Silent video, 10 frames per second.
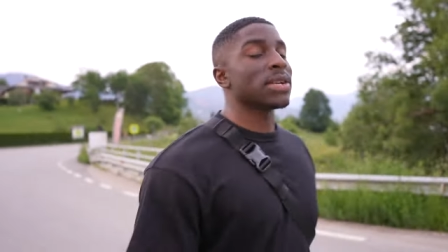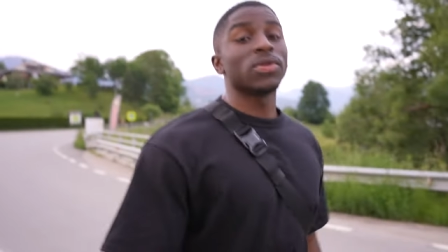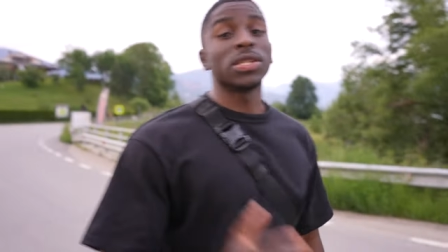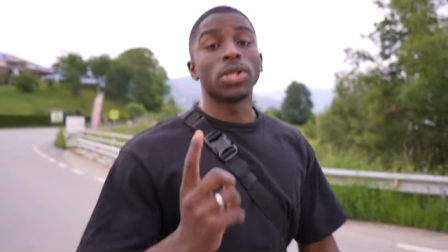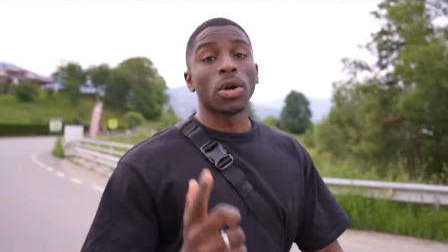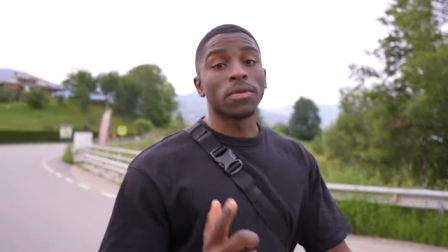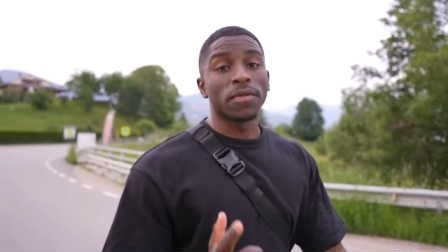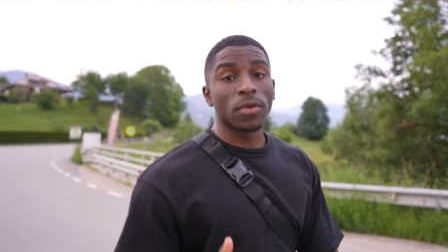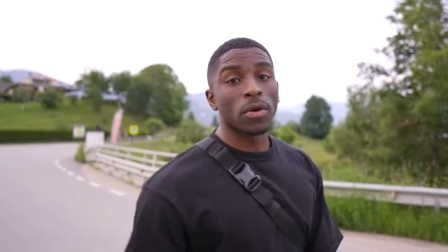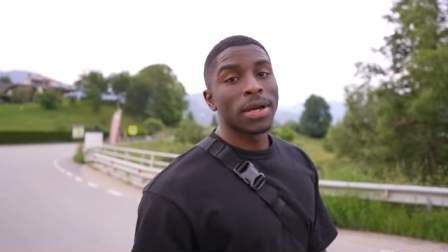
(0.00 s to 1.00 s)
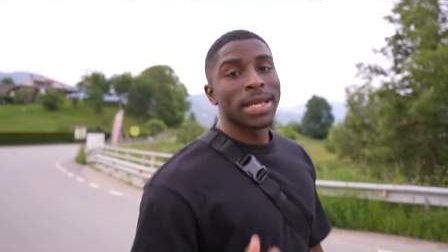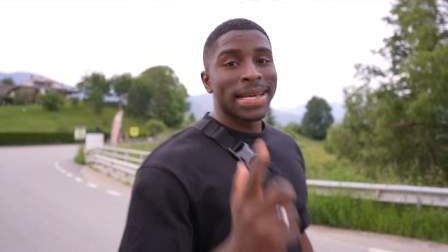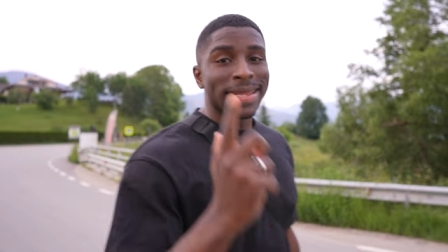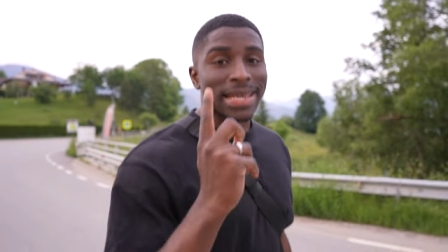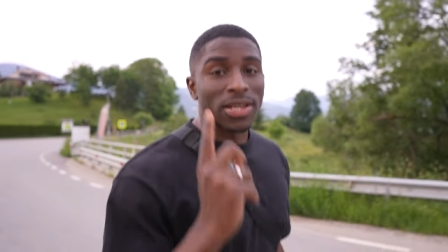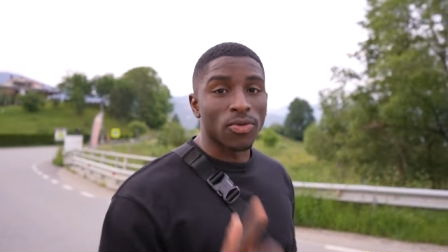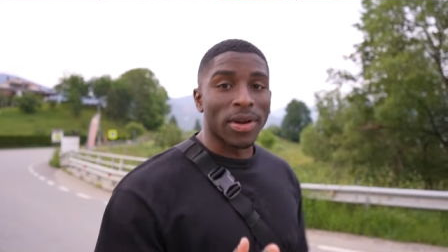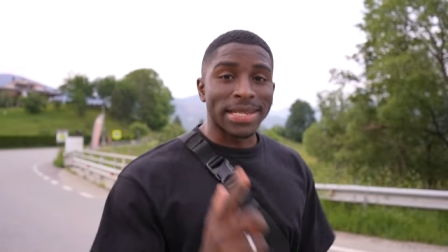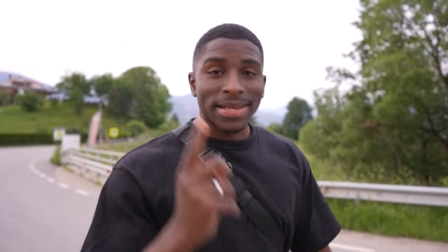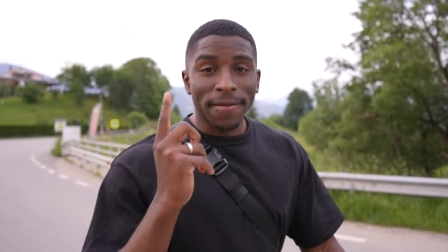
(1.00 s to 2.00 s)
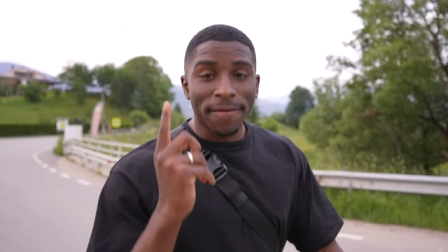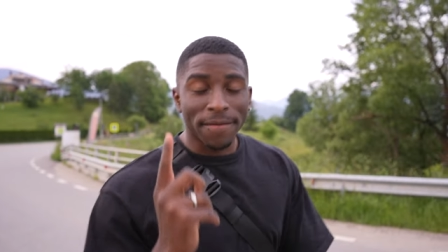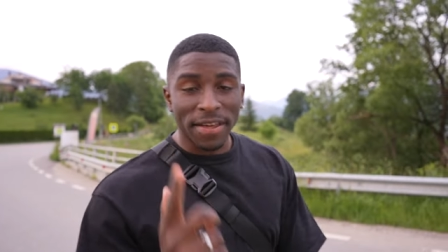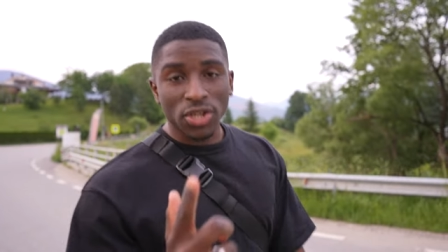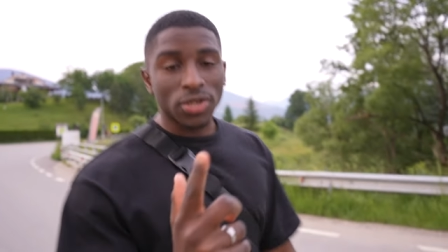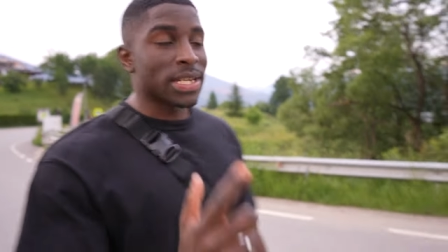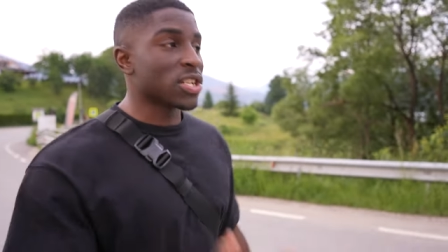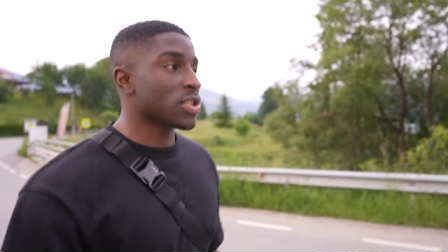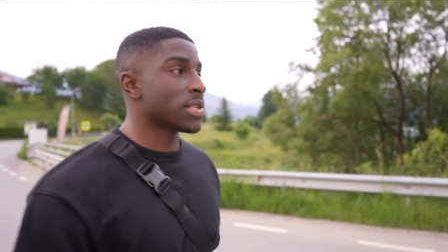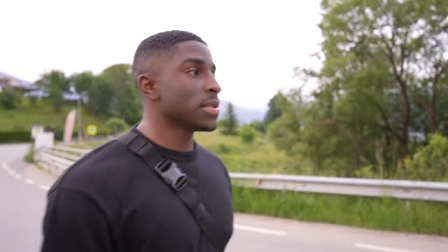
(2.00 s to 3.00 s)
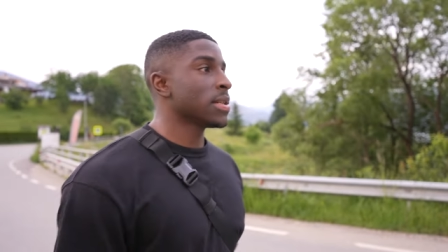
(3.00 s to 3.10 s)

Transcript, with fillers: They're really known for their great fish dishes.